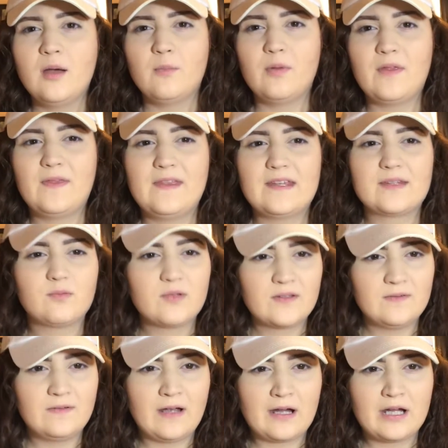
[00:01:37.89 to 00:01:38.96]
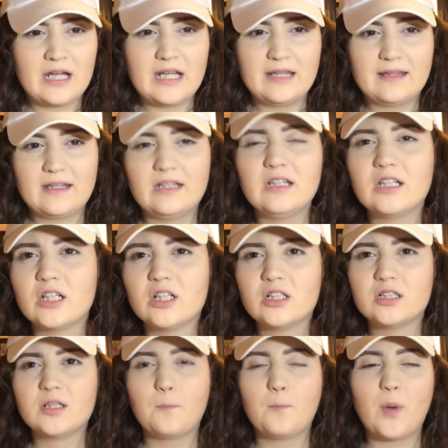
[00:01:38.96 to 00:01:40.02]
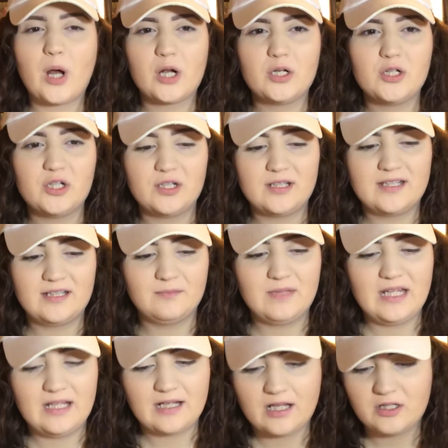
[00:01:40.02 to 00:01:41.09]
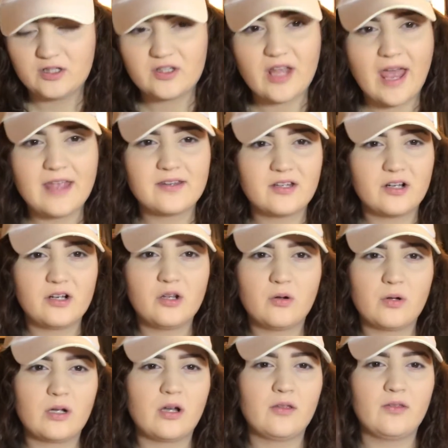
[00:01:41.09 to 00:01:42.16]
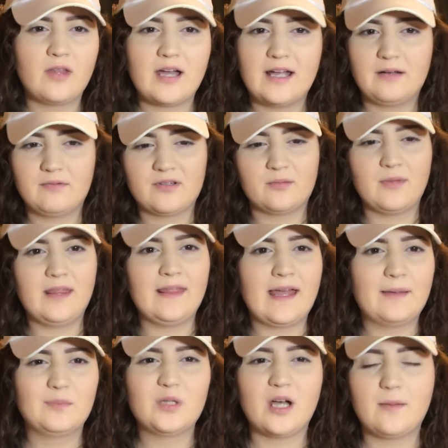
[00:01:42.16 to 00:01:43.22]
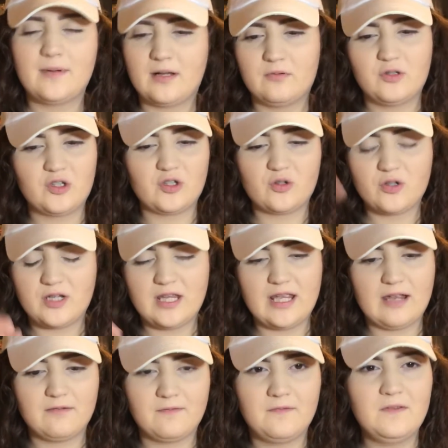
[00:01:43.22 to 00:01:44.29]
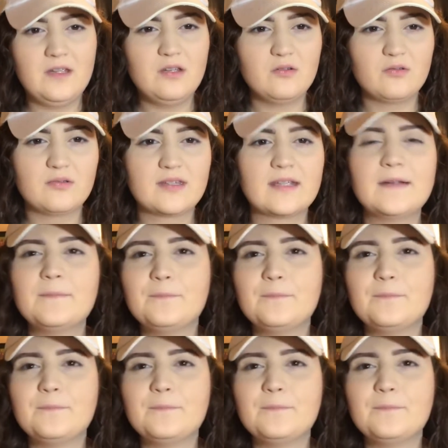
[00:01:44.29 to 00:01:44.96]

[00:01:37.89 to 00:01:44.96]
But this was very like pungent to me, and I started going online. I was on my laptop and I was just looking at reviews,